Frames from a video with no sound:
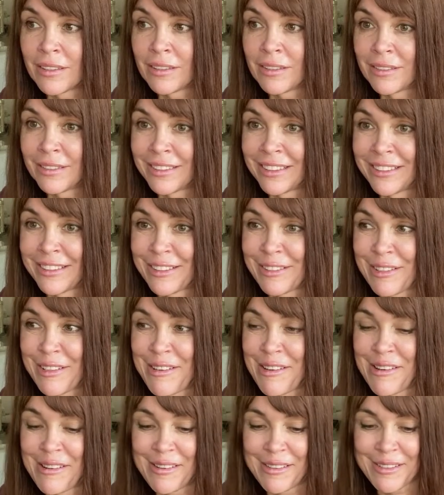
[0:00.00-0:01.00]

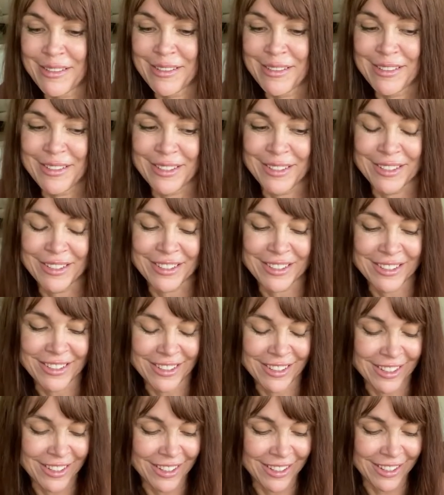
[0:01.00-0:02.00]
that it
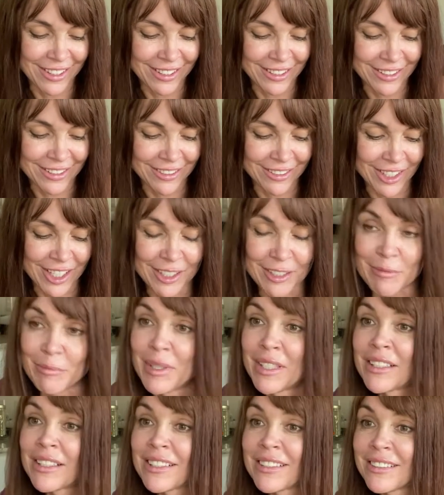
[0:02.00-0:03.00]
created
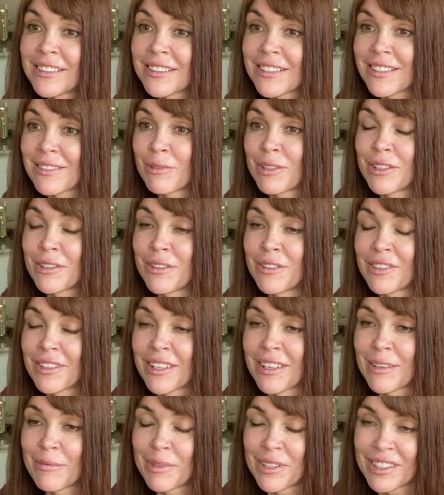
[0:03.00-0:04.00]
miracles. What do you
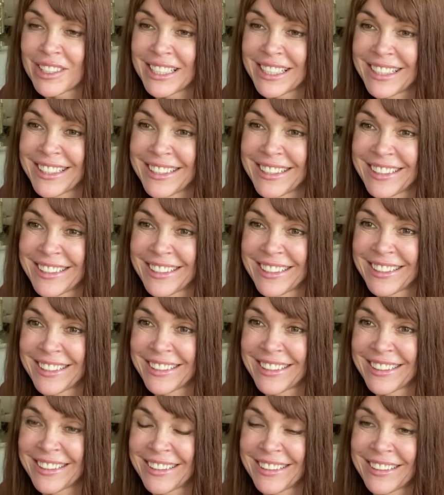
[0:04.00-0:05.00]
think about
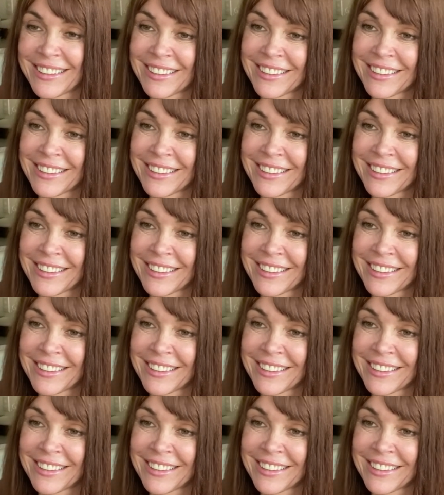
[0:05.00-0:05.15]
it?